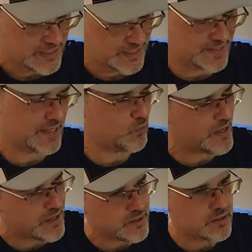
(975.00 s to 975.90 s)
and I thought,
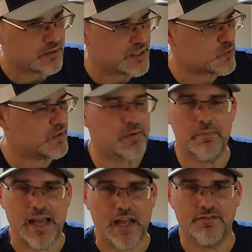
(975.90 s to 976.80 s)
well, these wouldn't be
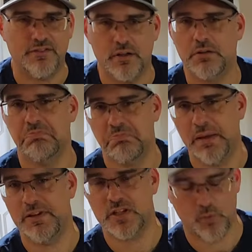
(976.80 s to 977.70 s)
bad for
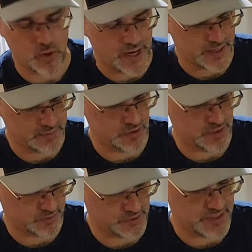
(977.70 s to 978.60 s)
maybe some rock
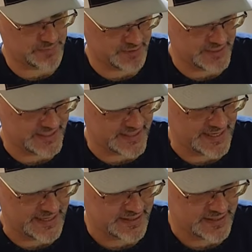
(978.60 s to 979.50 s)
music or something like
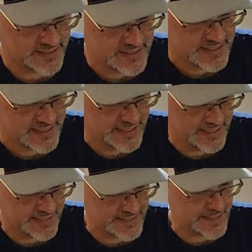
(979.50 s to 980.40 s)
that.
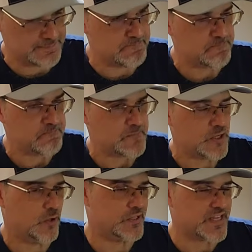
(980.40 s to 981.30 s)
And
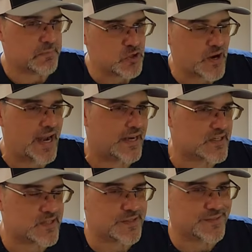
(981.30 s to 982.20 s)
in some
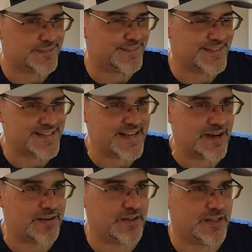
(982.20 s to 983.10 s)
tracks, they
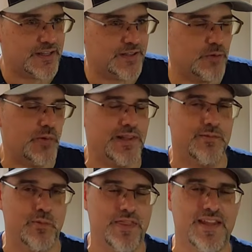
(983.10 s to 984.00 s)
sound
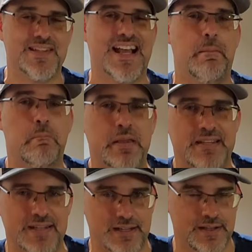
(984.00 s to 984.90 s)
when things got
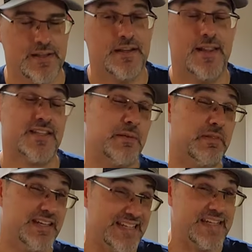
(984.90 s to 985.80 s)
busy, that some of
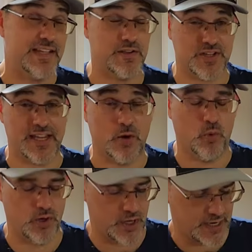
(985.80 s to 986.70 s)
the details again
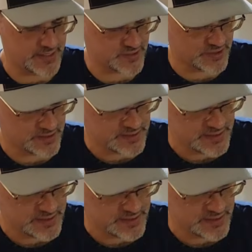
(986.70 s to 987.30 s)
were lost.